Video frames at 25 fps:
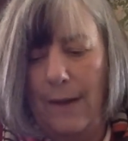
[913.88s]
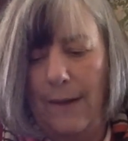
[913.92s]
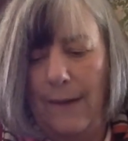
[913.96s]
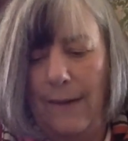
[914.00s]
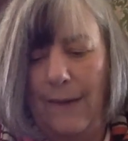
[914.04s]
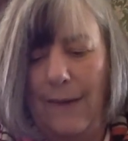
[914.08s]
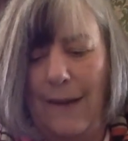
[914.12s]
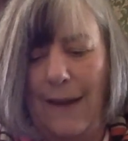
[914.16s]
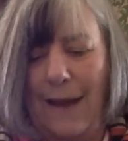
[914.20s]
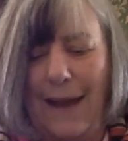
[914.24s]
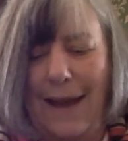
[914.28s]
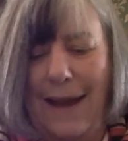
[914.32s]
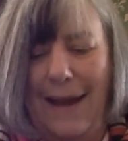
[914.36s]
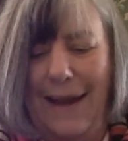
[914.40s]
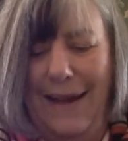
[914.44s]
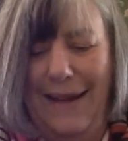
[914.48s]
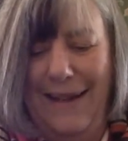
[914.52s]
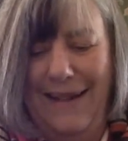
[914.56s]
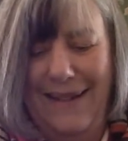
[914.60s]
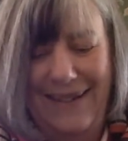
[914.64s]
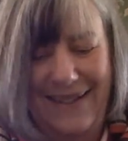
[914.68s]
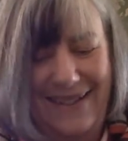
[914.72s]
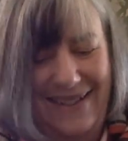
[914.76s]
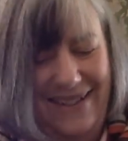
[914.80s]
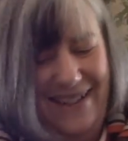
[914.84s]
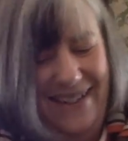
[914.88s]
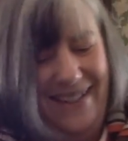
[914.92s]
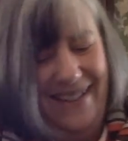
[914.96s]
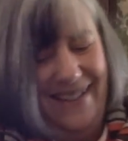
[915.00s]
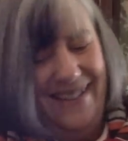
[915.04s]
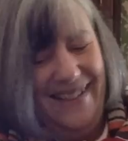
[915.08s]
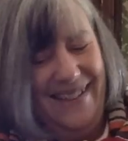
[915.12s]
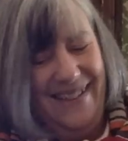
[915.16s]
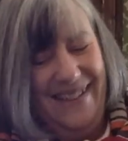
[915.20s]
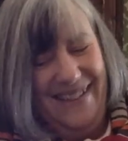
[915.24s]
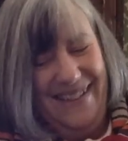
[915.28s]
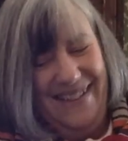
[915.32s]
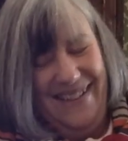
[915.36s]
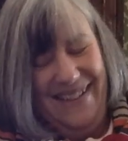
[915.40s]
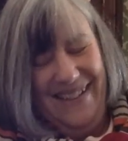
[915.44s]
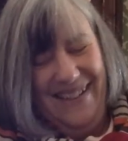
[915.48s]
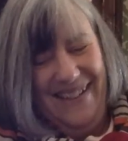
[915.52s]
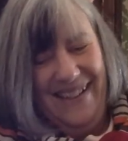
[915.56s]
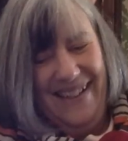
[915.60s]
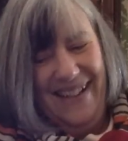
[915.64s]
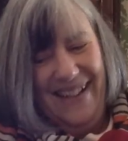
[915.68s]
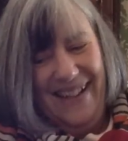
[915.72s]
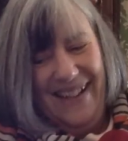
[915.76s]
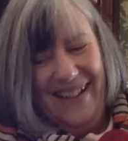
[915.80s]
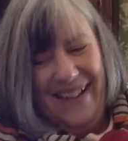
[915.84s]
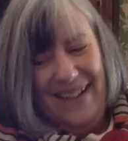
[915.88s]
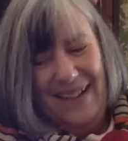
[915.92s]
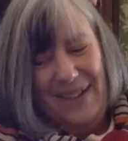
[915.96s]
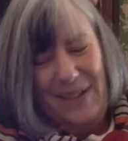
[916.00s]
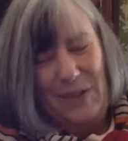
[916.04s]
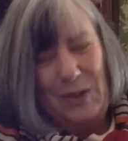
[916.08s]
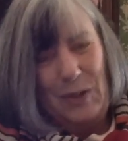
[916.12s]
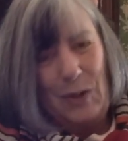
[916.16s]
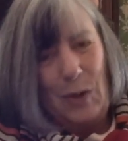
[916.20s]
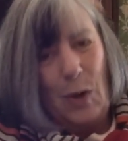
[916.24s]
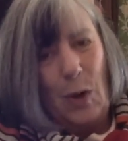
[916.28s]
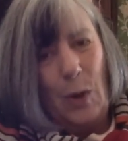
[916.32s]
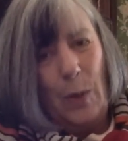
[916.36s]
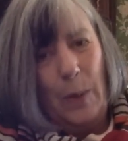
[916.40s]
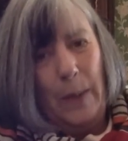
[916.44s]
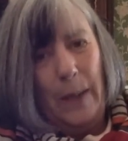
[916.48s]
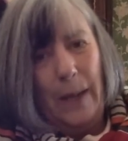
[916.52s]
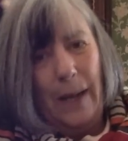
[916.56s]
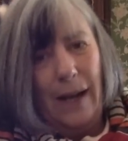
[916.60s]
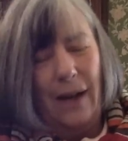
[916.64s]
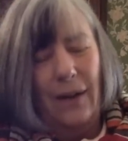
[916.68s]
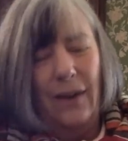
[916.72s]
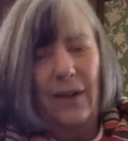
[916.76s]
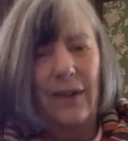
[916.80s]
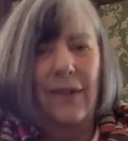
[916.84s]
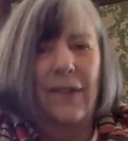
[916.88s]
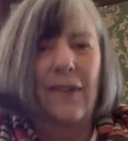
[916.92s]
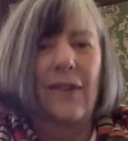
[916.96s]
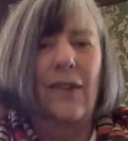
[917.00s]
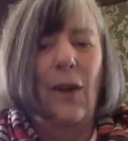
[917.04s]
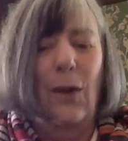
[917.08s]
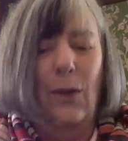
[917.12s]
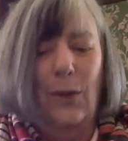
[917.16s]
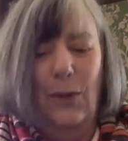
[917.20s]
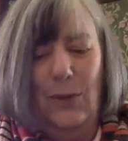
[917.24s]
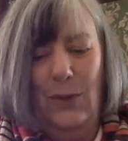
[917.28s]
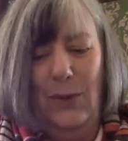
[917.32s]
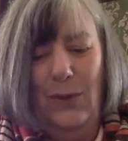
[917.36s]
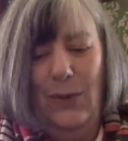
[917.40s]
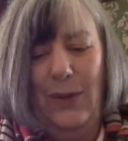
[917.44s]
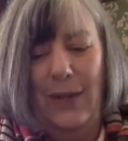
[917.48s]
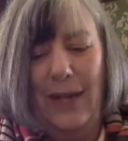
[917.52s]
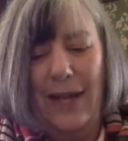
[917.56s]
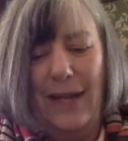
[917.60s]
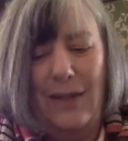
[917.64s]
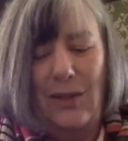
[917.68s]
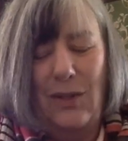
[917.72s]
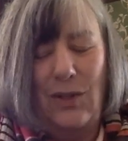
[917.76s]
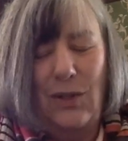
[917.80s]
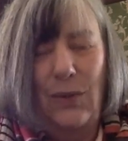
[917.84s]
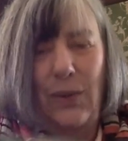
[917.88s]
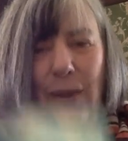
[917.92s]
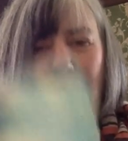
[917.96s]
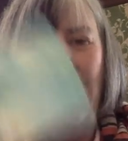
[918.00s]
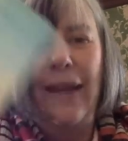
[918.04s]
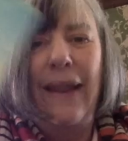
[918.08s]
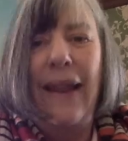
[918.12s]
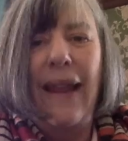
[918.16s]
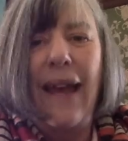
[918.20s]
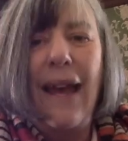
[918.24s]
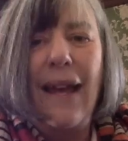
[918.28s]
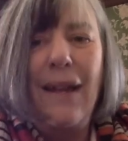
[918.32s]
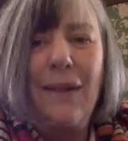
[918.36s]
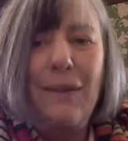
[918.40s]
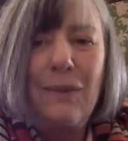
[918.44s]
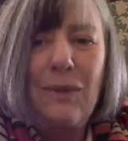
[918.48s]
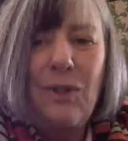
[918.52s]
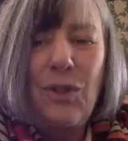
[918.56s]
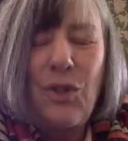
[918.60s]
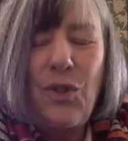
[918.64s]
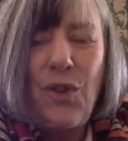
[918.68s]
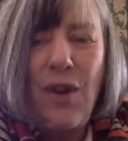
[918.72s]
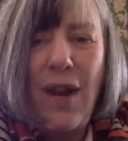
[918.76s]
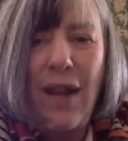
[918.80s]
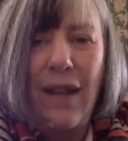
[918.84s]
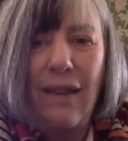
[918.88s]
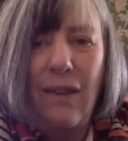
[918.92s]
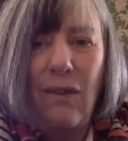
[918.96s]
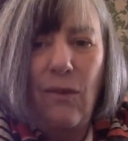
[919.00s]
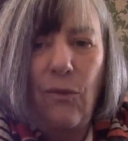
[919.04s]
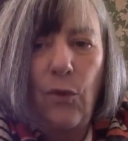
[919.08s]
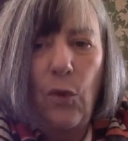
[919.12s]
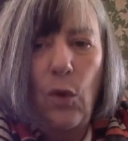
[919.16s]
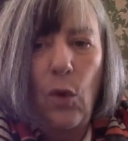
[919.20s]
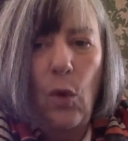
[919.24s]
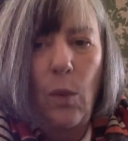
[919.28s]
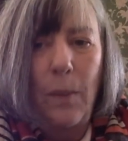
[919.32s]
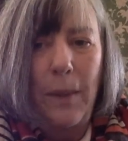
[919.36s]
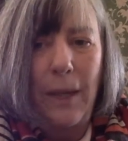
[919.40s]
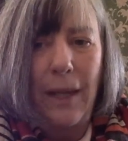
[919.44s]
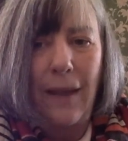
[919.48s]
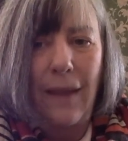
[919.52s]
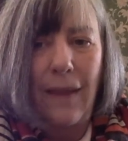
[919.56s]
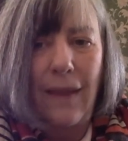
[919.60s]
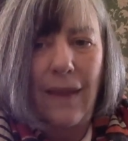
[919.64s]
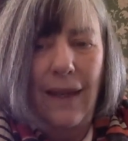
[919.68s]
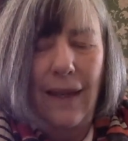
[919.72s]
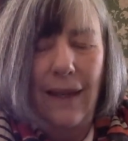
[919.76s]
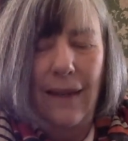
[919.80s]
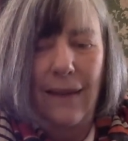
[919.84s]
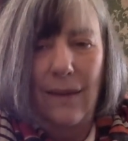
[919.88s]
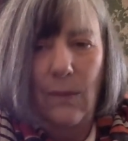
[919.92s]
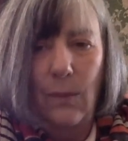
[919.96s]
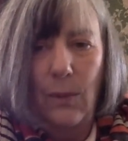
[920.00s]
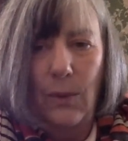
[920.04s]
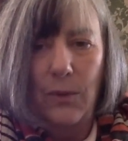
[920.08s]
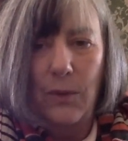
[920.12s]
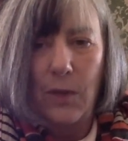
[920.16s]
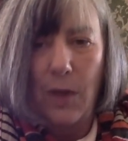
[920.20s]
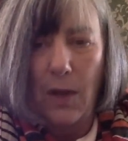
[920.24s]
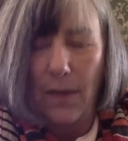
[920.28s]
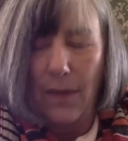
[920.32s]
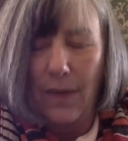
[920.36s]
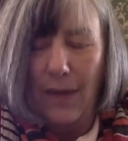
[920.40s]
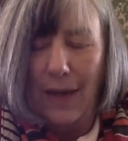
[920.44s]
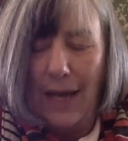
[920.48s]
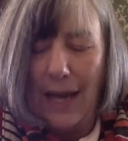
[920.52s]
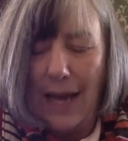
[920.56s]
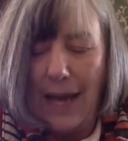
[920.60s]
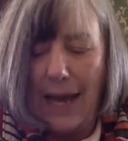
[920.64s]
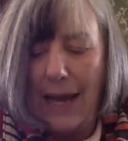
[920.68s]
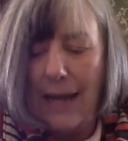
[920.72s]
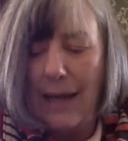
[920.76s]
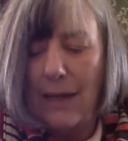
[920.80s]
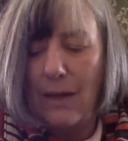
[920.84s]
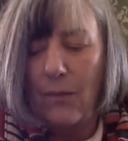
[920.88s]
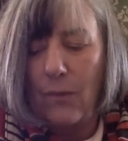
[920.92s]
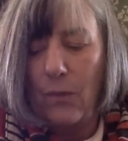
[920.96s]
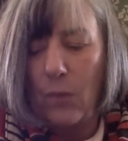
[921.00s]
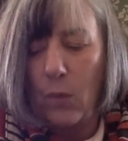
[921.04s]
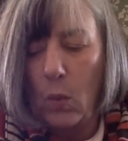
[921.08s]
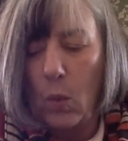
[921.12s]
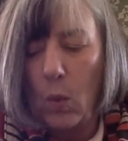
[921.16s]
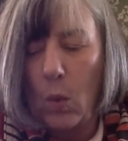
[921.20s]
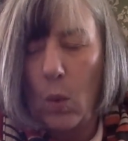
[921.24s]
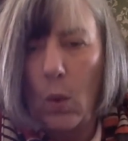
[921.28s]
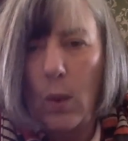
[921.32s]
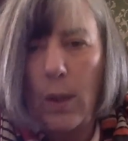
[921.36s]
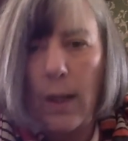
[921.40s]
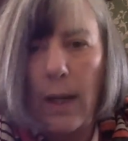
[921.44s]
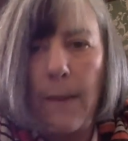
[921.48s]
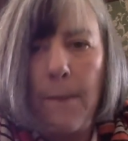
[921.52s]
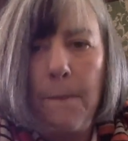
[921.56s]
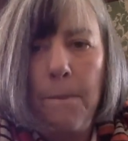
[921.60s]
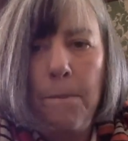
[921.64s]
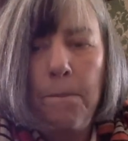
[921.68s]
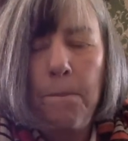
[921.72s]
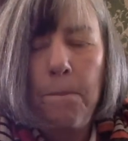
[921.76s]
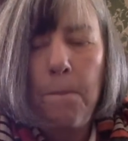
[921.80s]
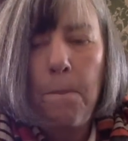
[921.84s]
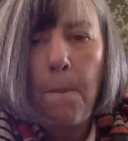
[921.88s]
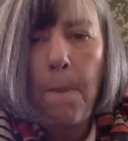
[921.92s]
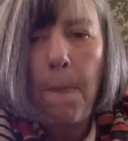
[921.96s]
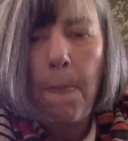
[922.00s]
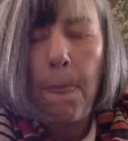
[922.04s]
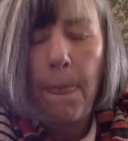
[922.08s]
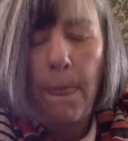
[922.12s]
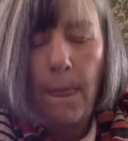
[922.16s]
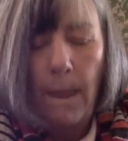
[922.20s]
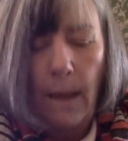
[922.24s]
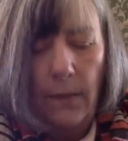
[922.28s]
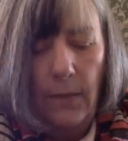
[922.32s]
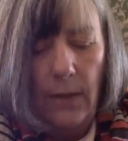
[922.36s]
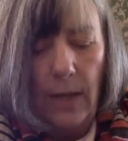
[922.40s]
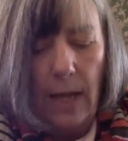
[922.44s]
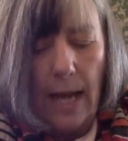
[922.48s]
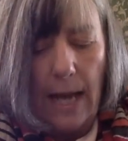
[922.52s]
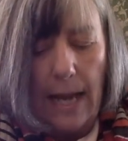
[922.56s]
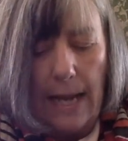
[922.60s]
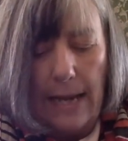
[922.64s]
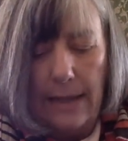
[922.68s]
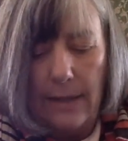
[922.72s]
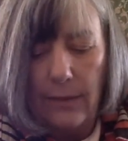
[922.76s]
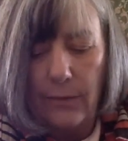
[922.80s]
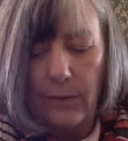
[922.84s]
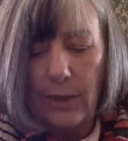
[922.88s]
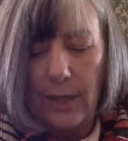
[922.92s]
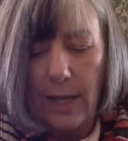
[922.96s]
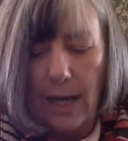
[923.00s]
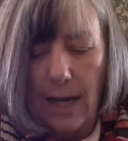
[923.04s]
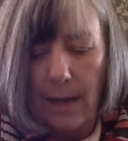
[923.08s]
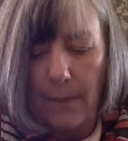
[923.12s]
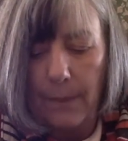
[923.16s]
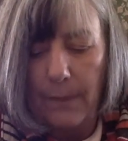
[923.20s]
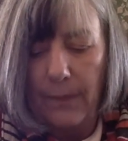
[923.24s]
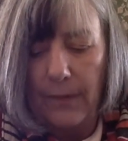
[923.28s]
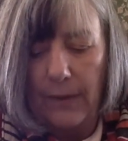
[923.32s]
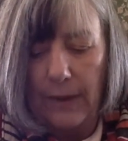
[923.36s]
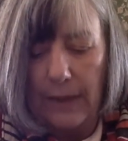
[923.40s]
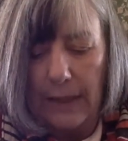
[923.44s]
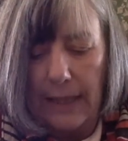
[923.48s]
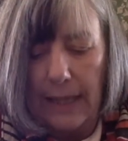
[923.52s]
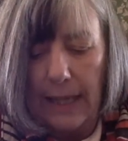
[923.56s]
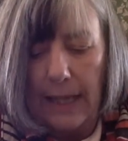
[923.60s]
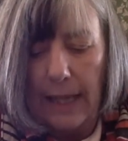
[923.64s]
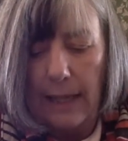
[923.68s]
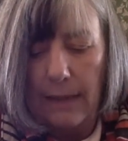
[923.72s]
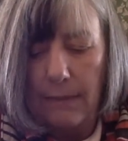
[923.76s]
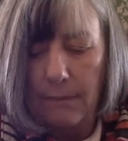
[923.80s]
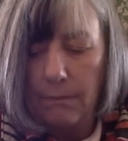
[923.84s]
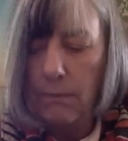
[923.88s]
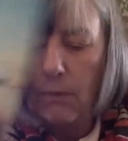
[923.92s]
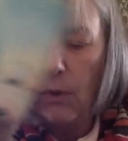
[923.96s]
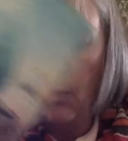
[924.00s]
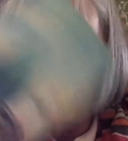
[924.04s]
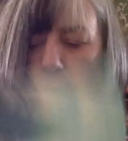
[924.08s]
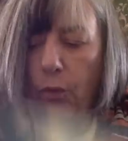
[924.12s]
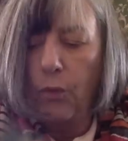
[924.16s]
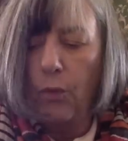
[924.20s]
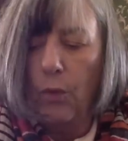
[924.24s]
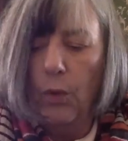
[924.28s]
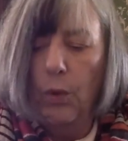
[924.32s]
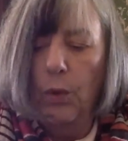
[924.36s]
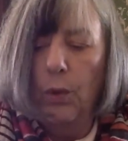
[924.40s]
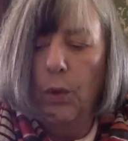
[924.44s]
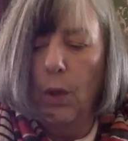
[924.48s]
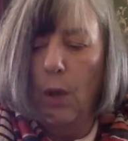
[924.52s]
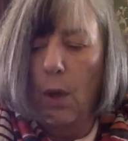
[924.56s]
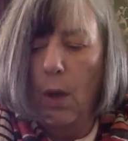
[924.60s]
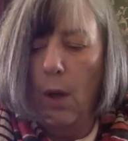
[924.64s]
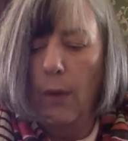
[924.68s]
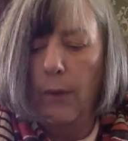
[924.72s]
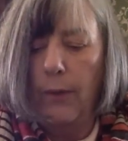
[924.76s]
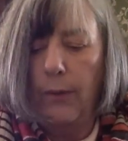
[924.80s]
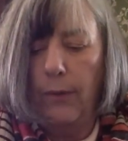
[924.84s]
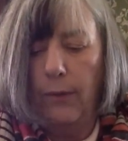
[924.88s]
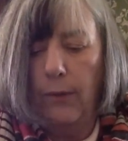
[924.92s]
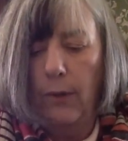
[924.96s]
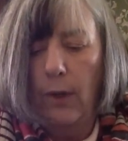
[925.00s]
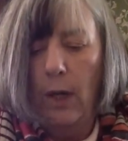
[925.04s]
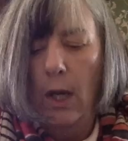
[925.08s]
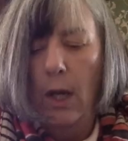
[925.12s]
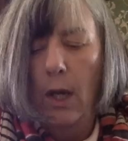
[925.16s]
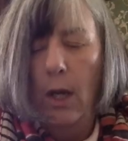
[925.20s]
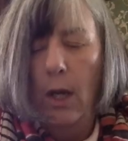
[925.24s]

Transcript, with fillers: say? Scorpio is so good at doing that, transforming things. And we've got the eight of water, the eight of cups again, through loss,